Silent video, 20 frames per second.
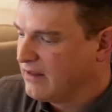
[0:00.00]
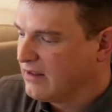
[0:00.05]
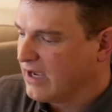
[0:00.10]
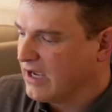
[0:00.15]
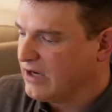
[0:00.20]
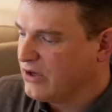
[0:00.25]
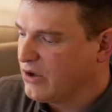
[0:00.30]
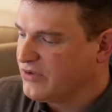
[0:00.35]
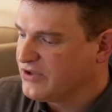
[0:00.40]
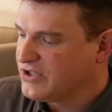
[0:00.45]

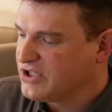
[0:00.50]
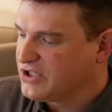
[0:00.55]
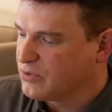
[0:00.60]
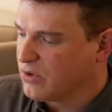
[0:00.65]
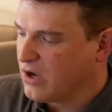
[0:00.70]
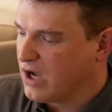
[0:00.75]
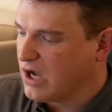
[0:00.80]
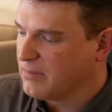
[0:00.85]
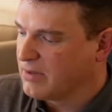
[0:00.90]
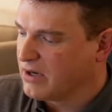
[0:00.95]
I know this is
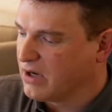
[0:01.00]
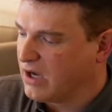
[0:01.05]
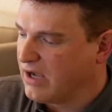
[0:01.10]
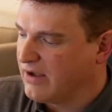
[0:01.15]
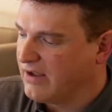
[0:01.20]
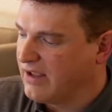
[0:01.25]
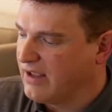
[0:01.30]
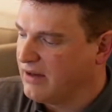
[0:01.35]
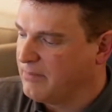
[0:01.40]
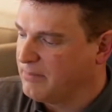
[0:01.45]
wrong,
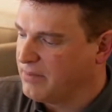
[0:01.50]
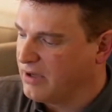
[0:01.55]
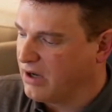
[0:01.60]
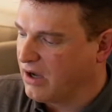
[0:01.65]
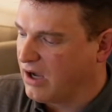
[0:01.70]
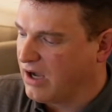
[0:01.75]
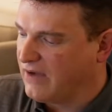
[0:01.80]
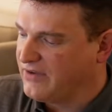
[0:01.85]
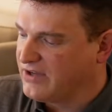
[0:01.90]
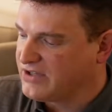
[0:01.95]
but
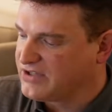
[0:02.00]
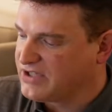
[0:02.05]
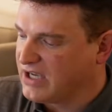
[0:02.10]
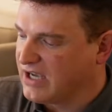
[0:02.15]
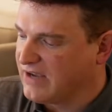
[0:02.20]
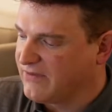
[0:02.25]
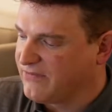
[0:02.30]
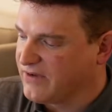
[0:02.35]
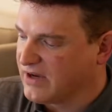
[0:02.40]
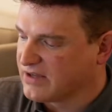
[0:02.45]
obviously
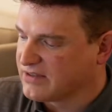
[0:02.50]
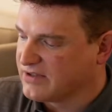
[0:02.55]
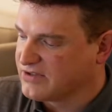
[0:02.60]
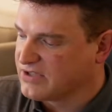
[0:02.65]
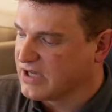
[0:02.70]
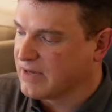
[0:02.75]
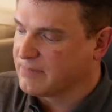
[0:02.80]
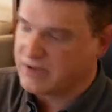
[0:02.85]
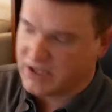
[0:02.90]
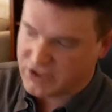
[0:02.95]
I fucked
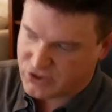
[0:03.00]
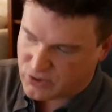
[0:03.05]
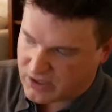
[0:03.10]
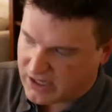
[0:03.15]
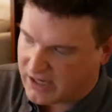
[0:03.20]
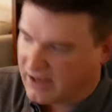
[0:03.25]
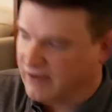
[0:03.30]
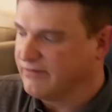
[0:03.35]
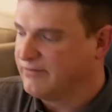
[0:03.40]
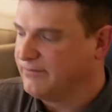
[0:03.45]
this up. Yes, you
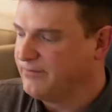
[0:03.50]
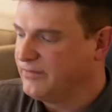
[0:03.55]
have.